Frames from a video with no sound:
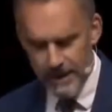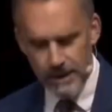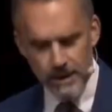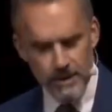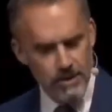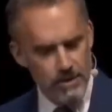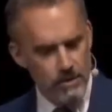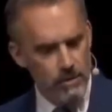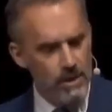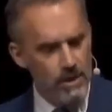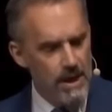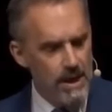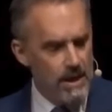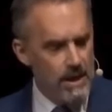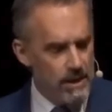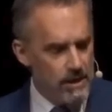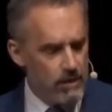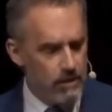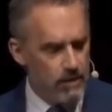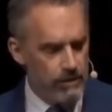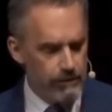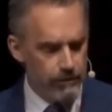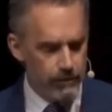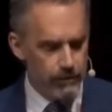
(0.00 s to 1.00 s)
And so you
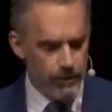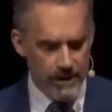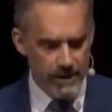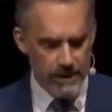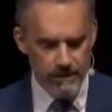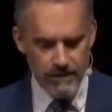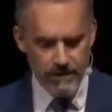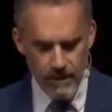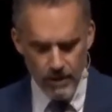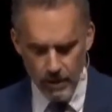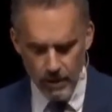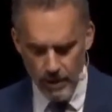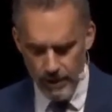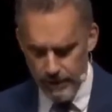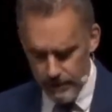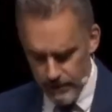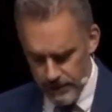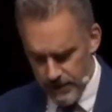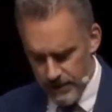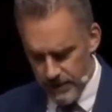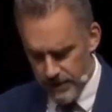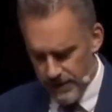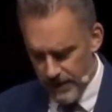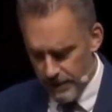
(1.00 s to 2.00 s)
can forgive the authors
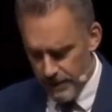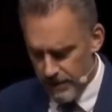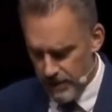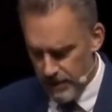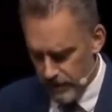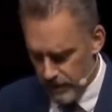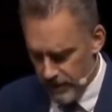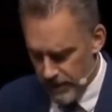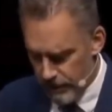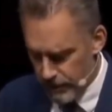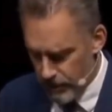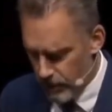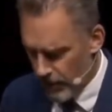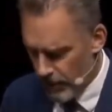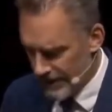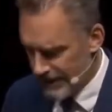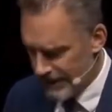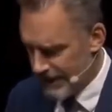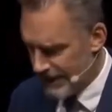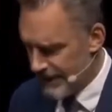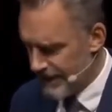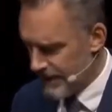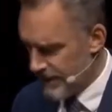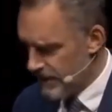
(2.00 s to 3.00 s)
to some degree for what
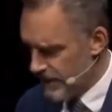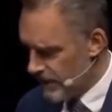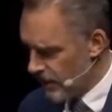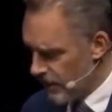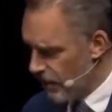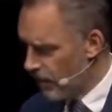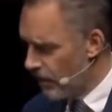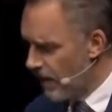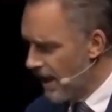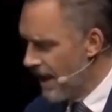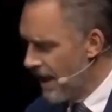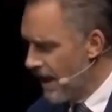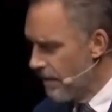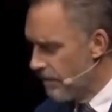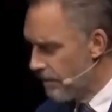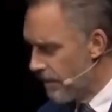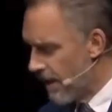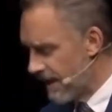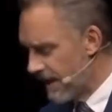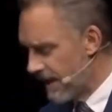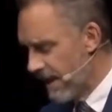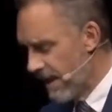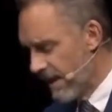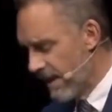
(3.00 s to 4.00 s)
they didn't know,
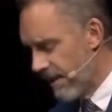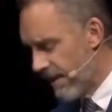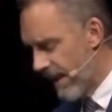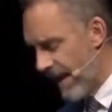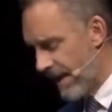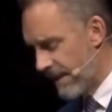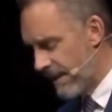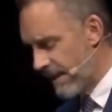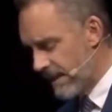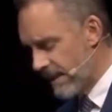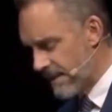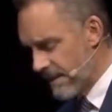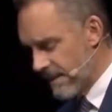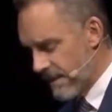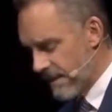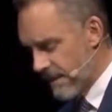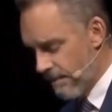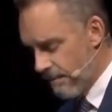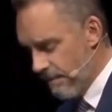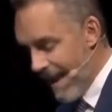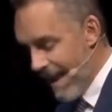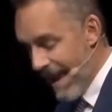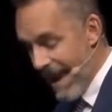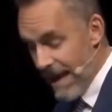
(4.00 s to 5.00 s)
but that
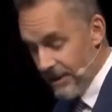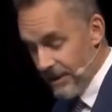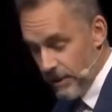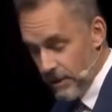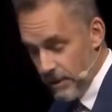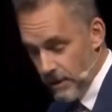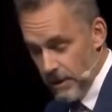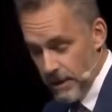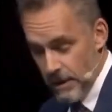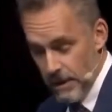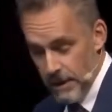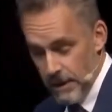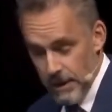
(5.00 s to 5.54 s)
doesn't matter,